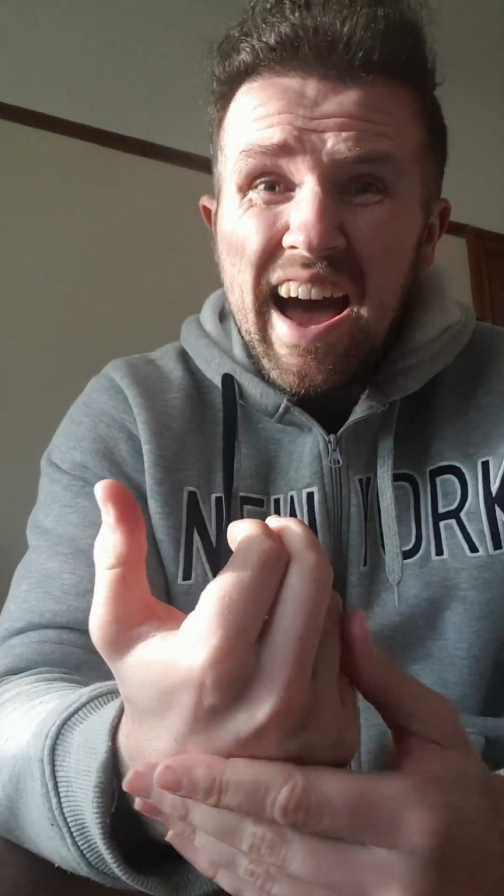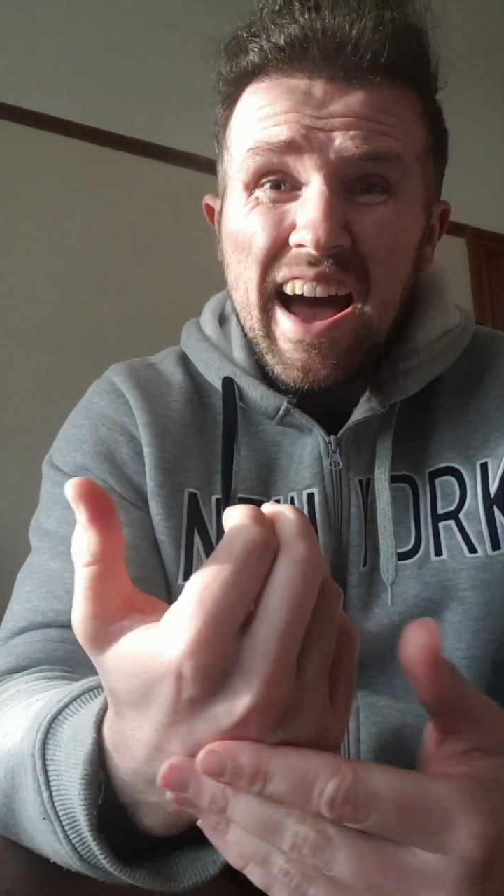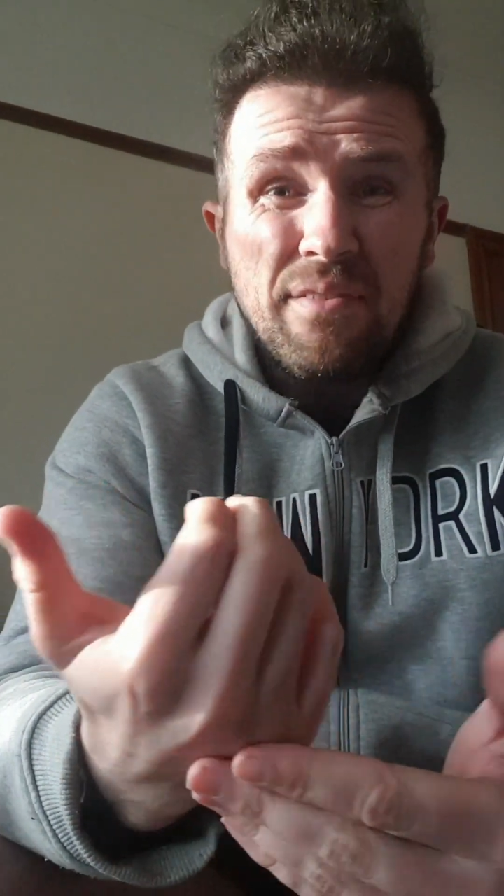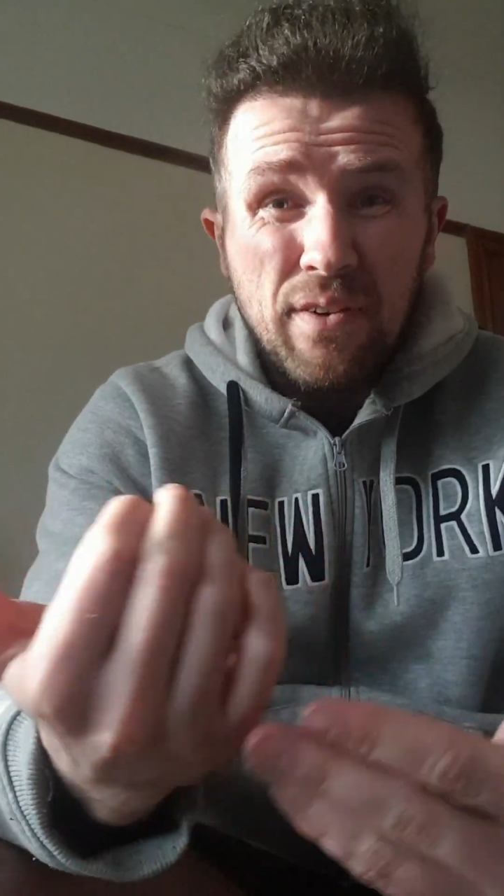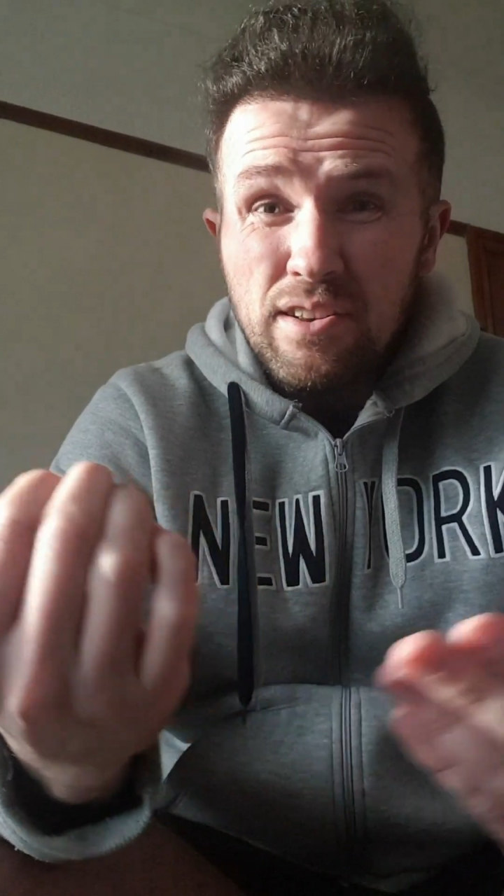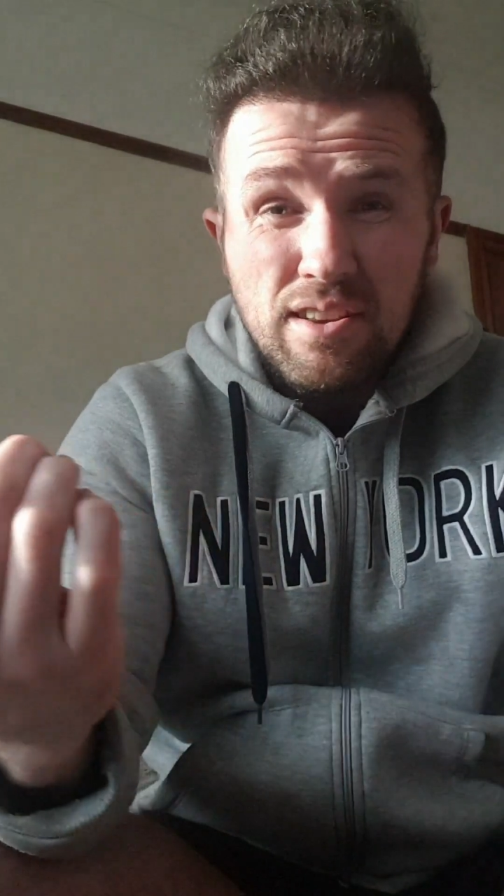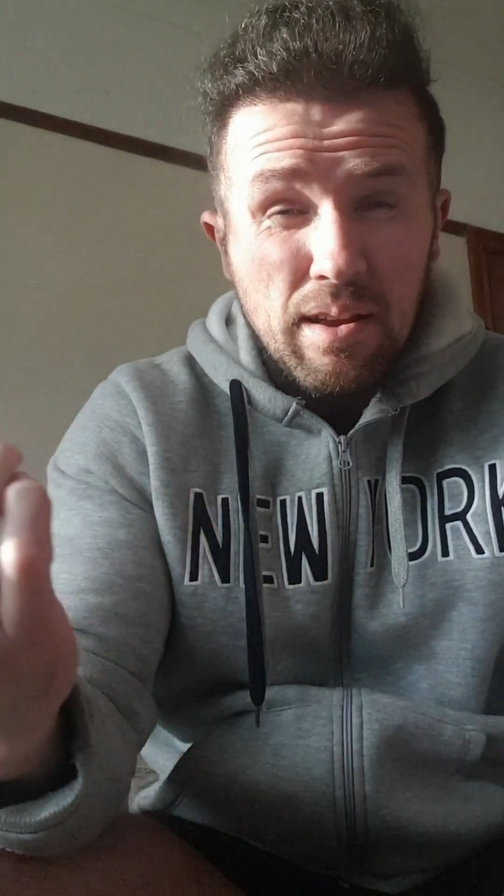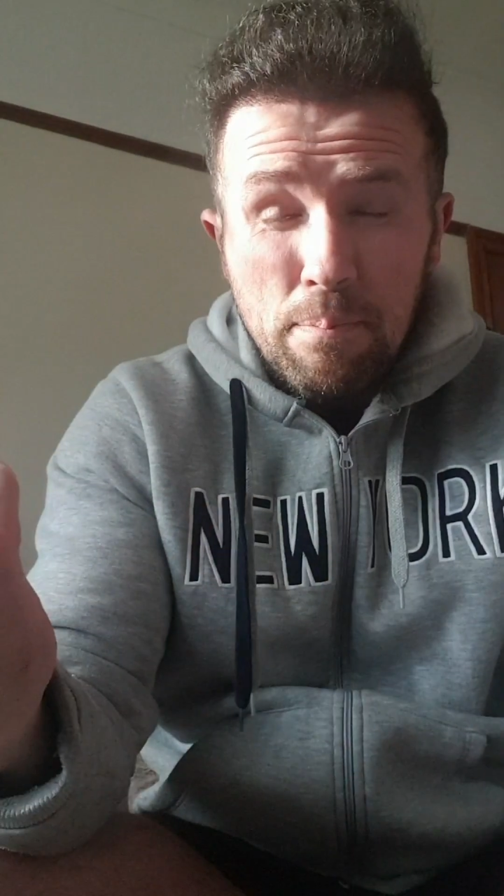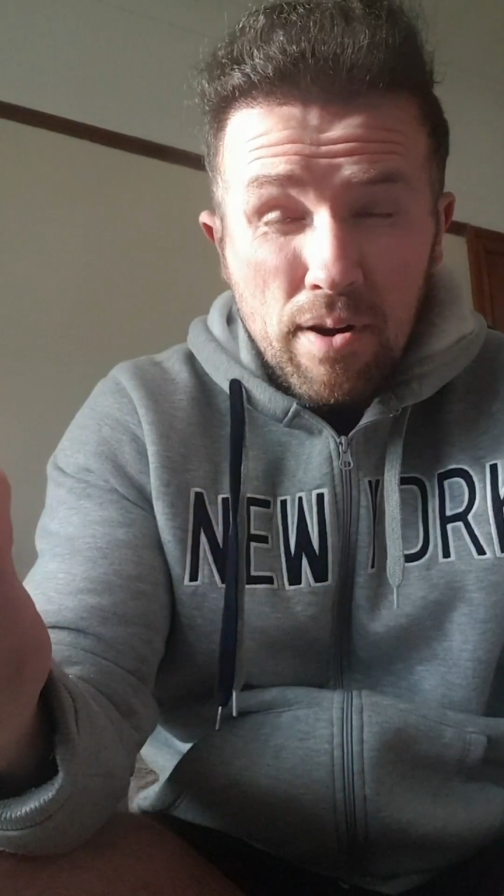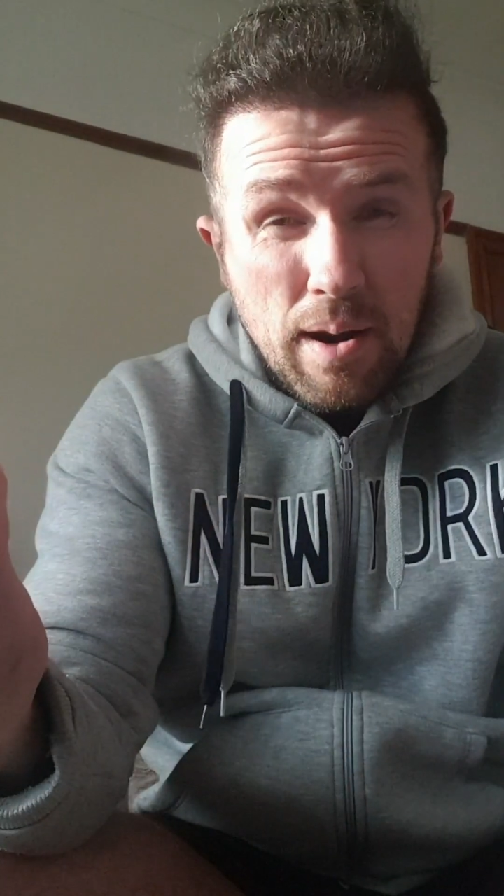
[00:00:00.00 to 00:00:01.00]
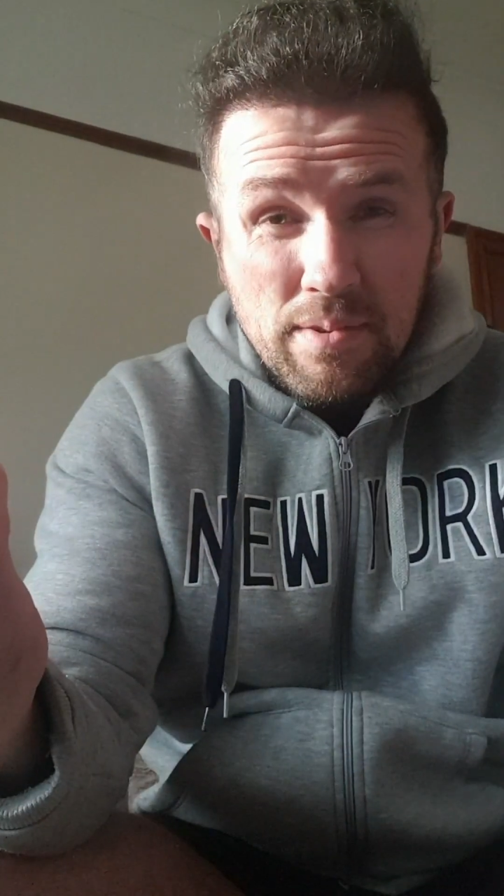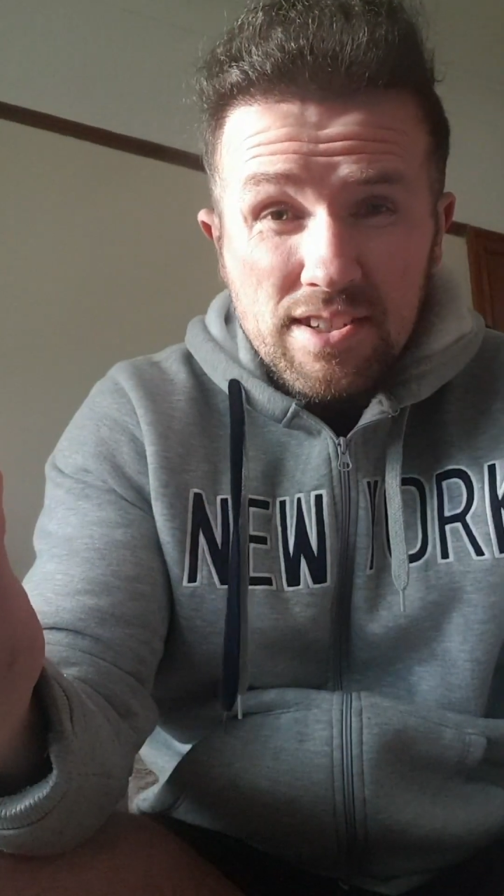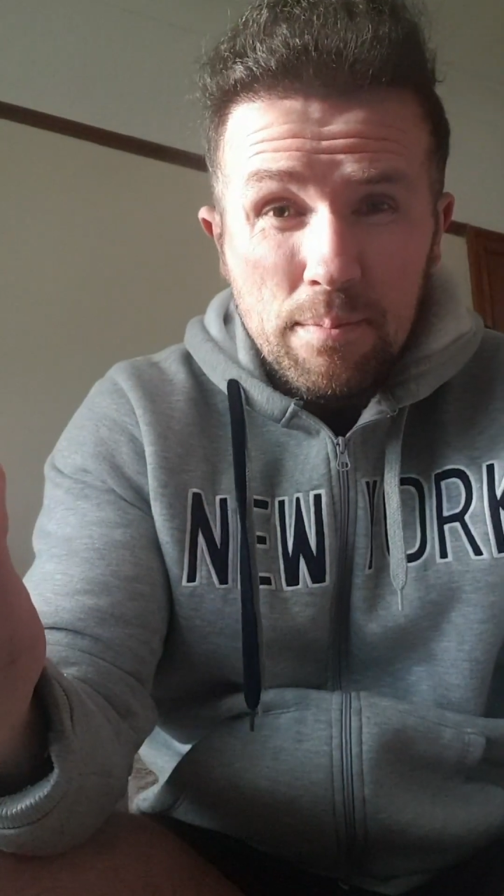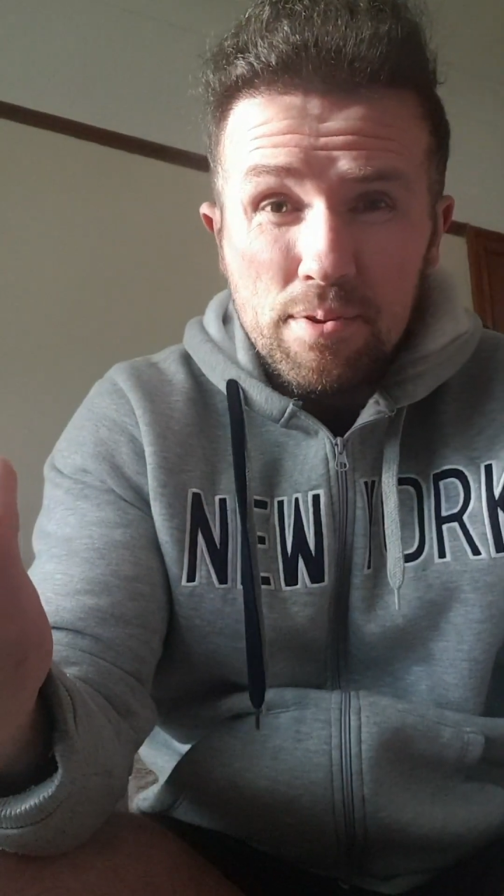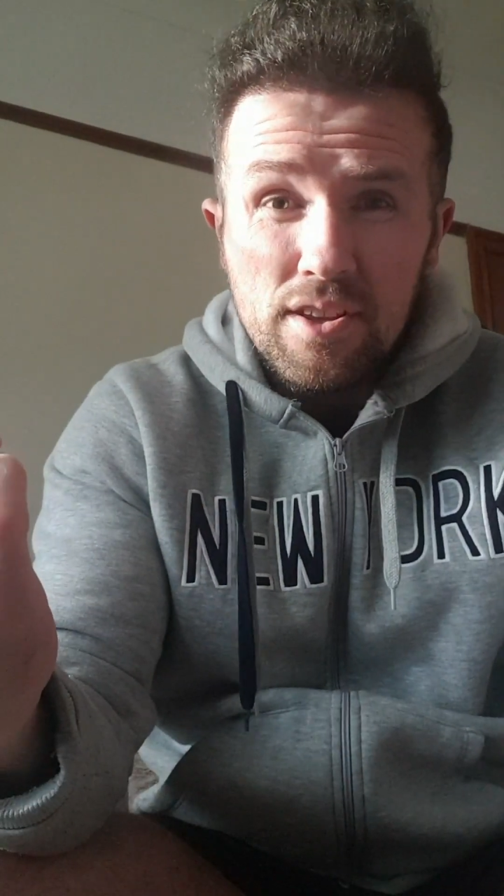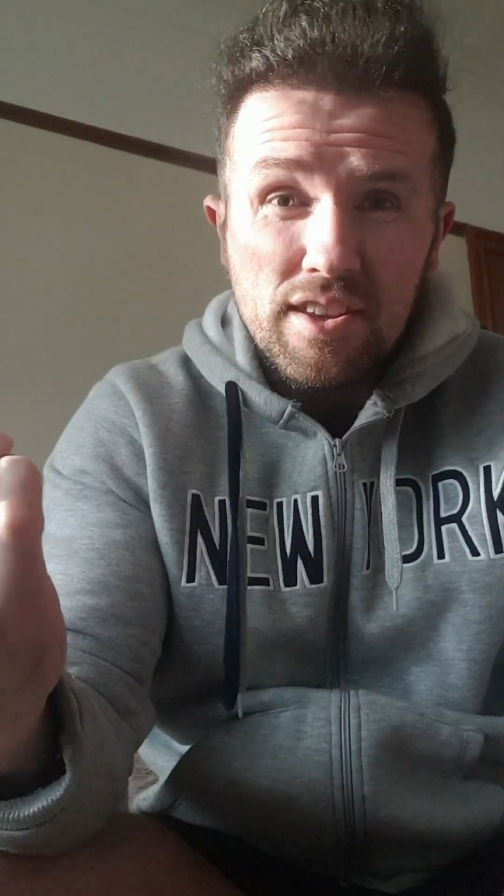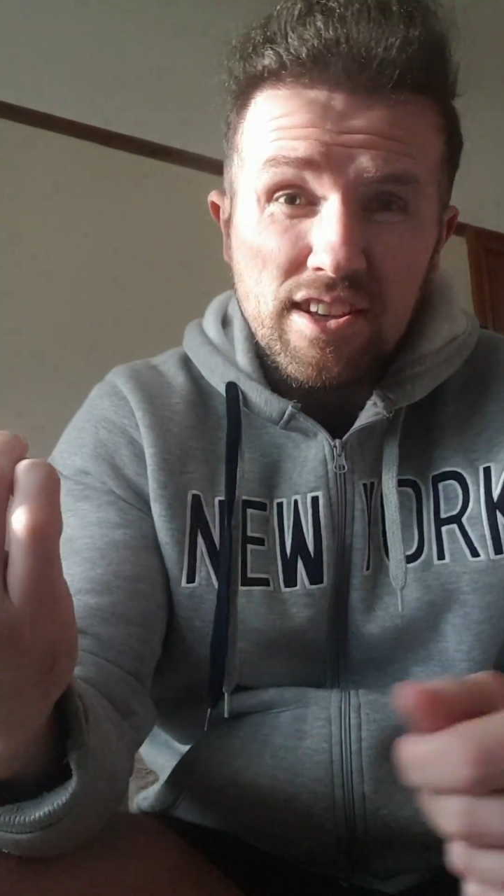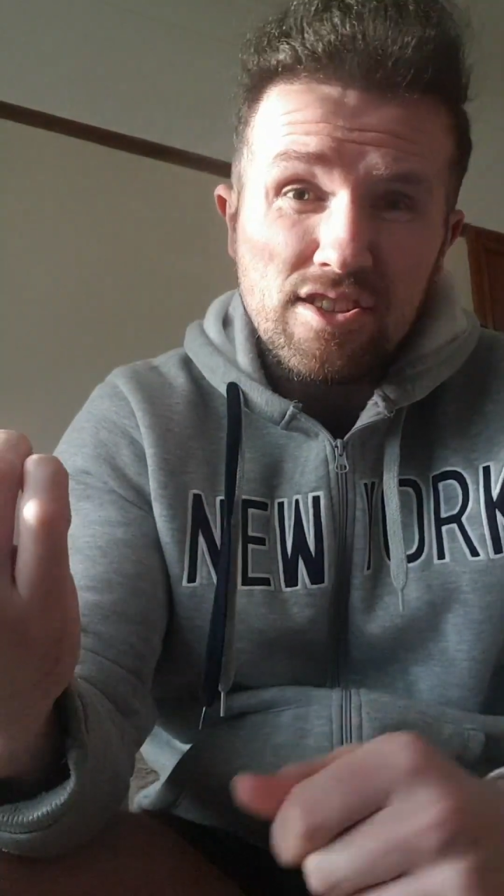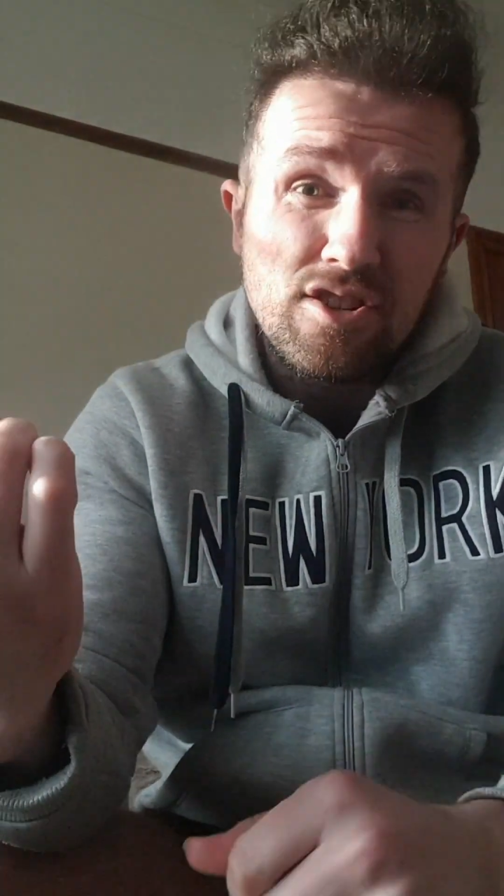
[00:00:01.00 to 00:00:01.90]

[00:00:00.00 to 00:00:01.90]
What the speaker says: I found a prime example of this.